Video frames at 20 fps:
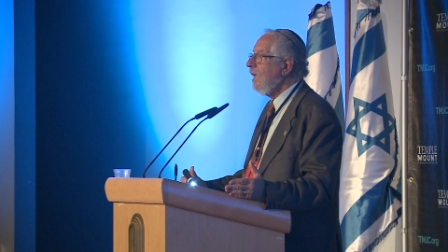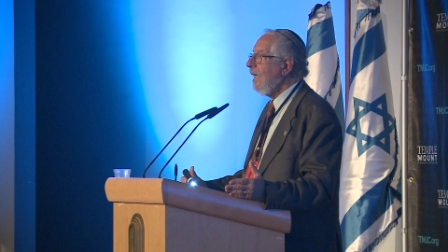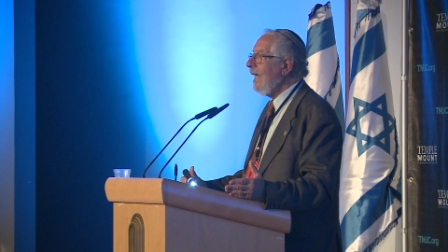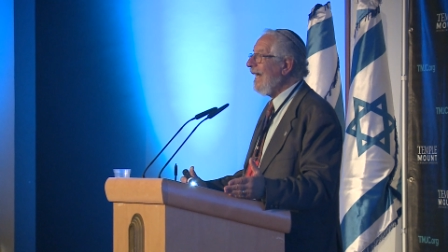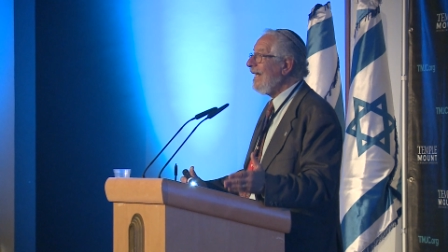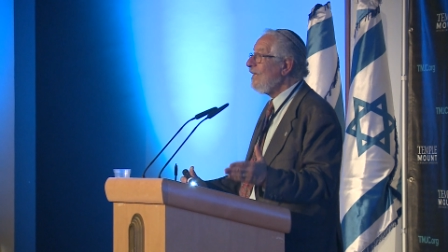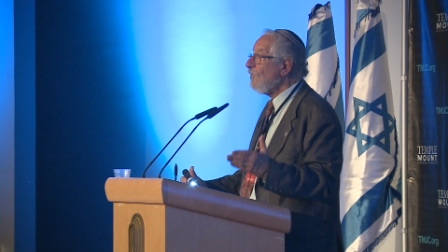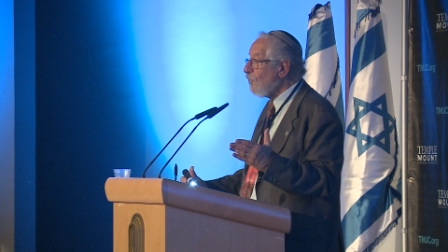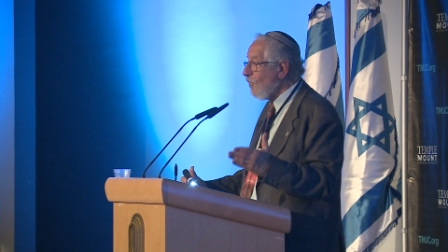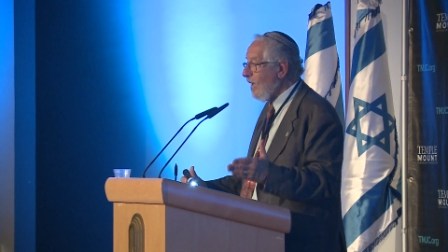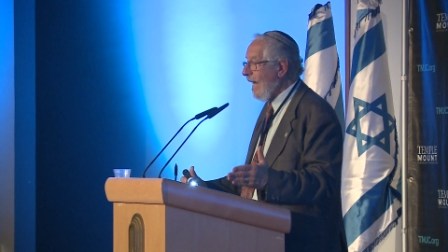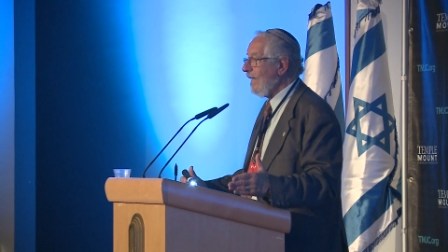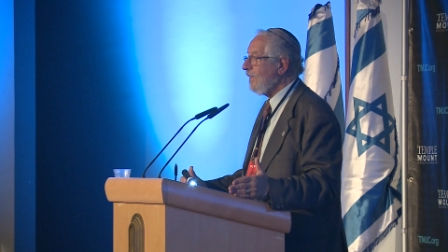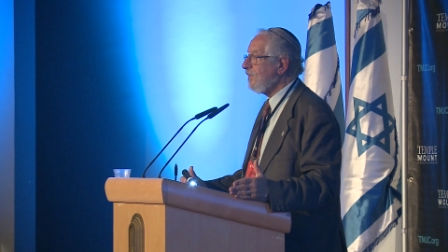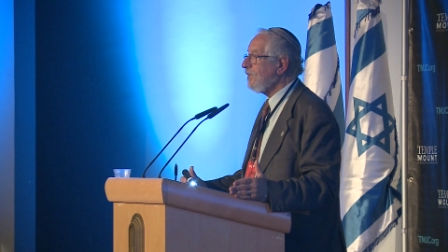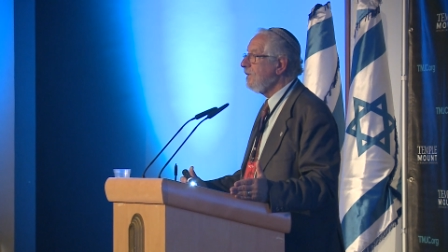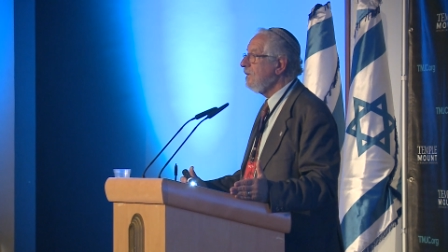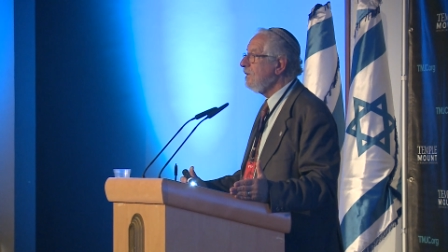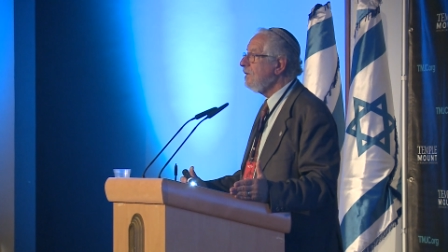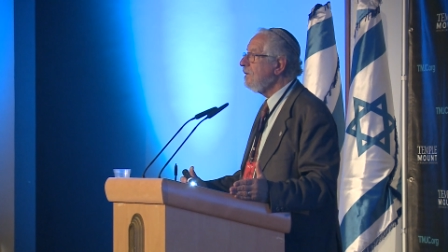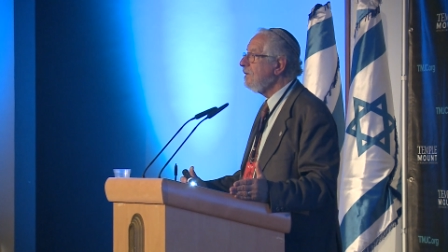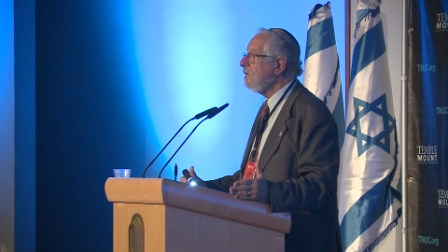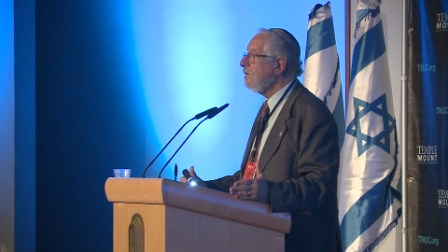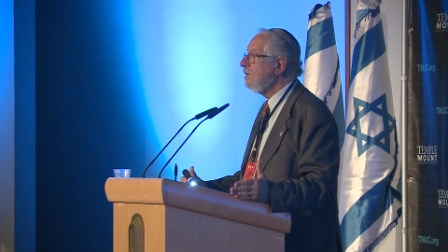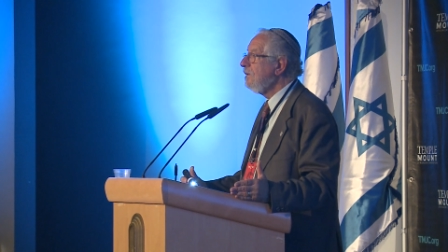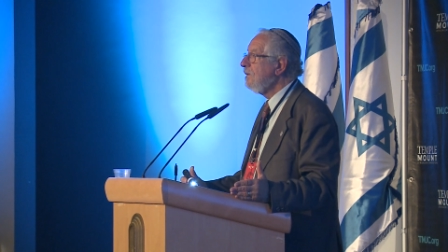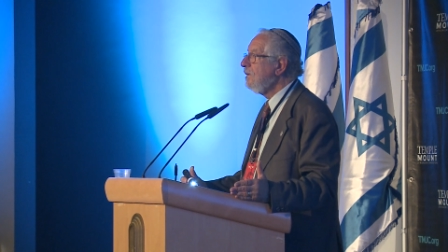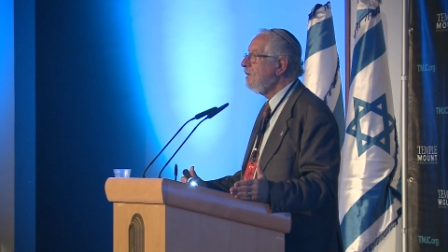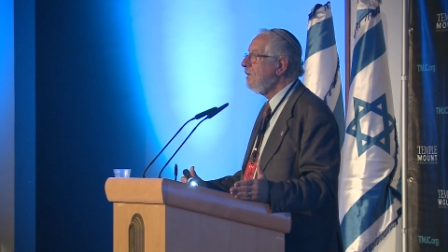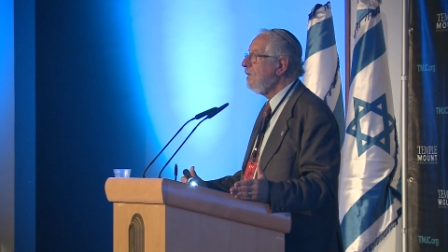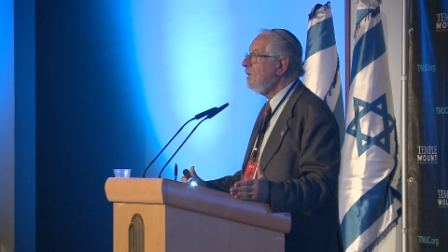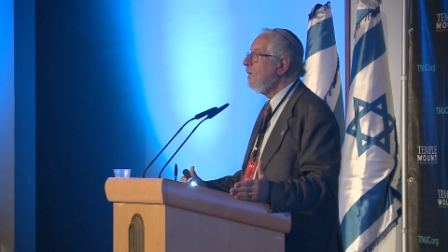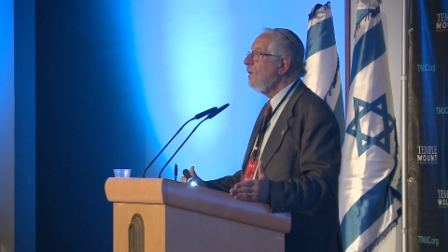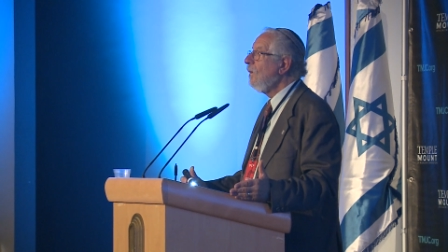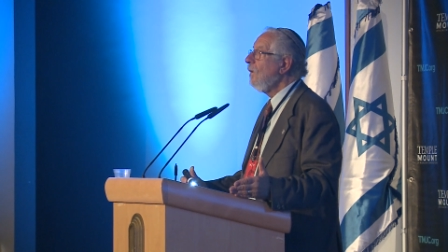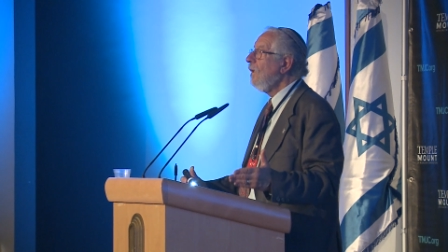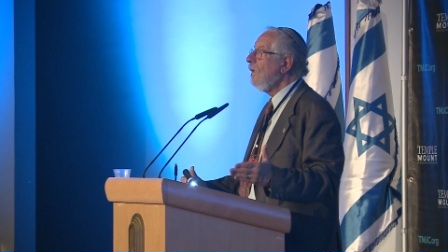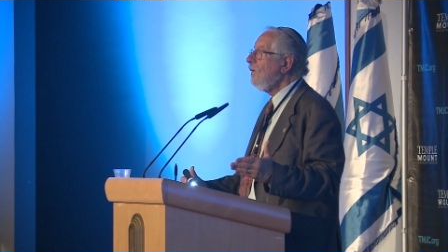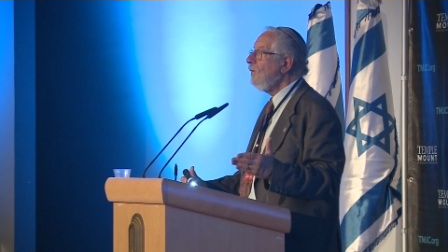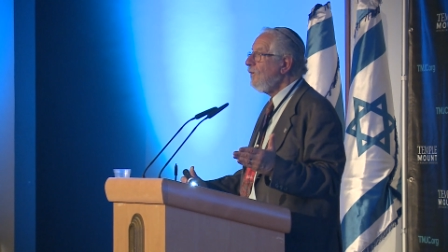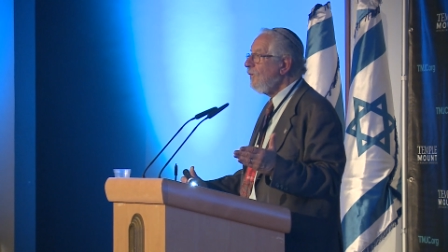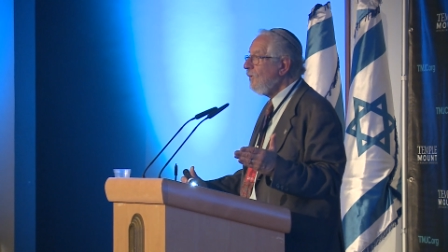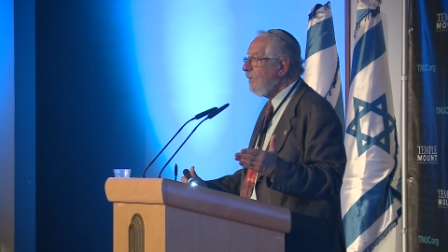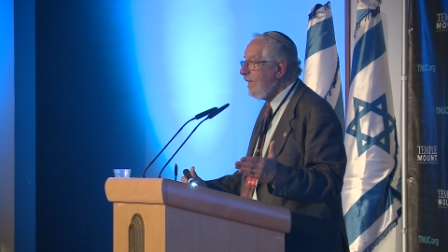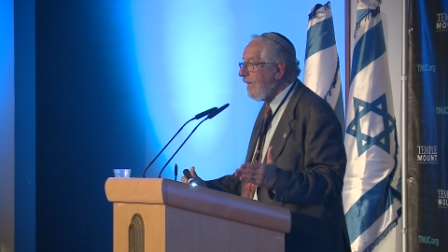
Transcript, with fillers: and rational. You